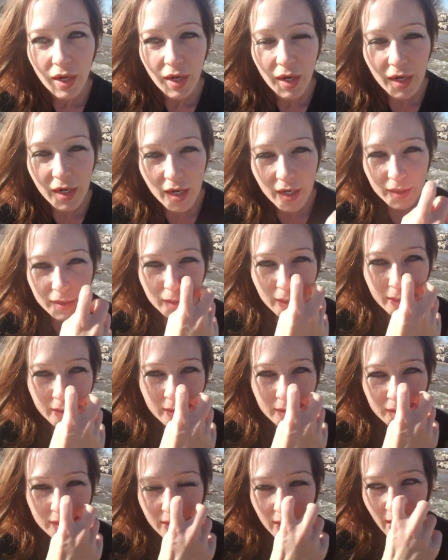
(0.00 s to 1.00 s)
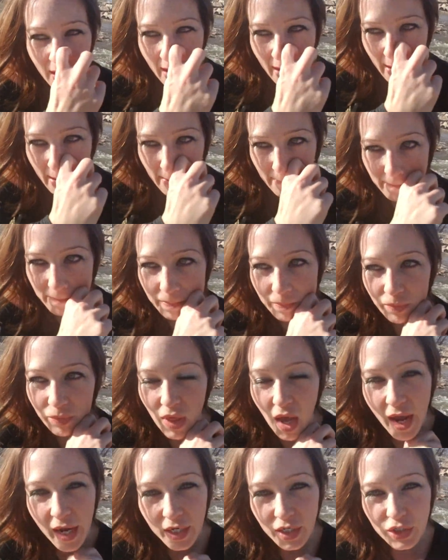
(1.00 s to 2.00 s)
And I think that
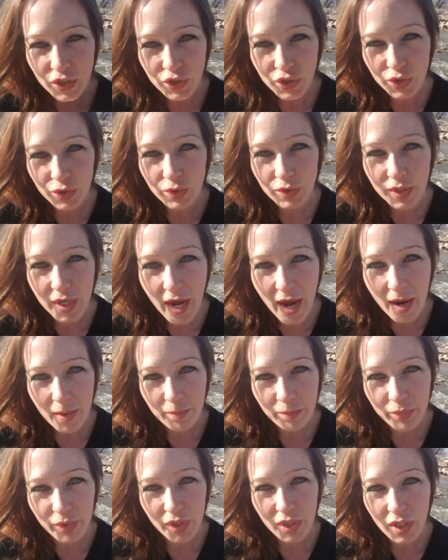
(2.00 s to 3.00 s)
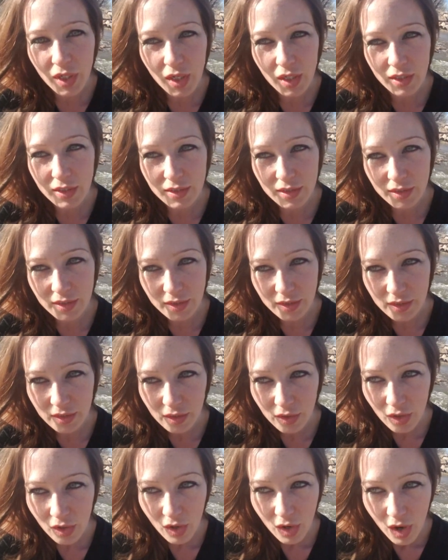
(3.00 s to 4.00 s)
I could do that because
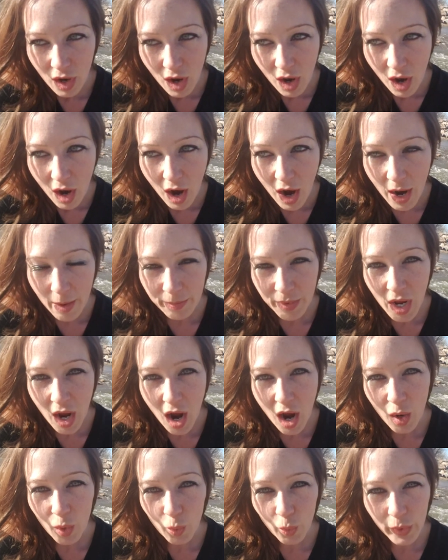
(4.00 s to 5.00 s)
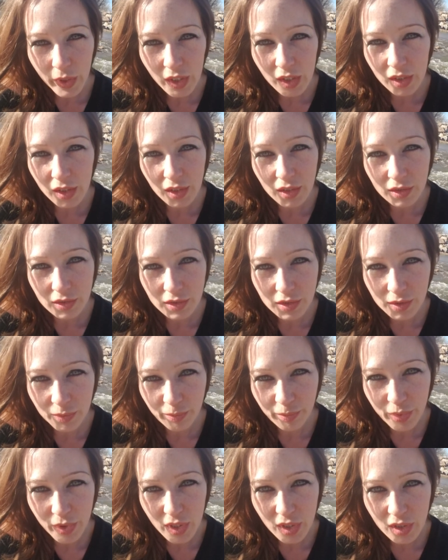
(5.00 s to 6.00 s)
I'm not willing to
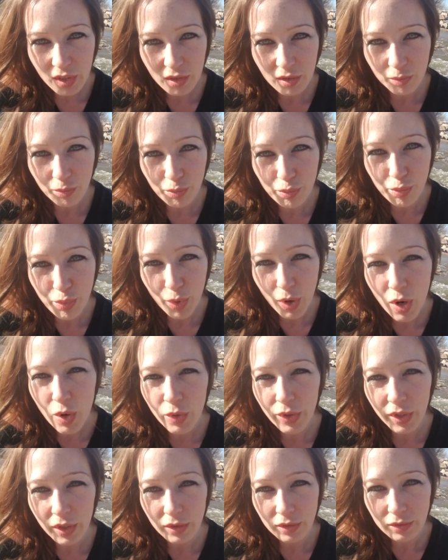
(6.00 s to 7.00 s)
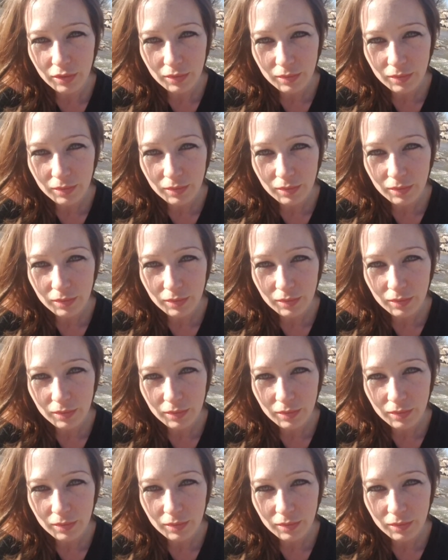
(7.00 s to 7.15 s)
be broken.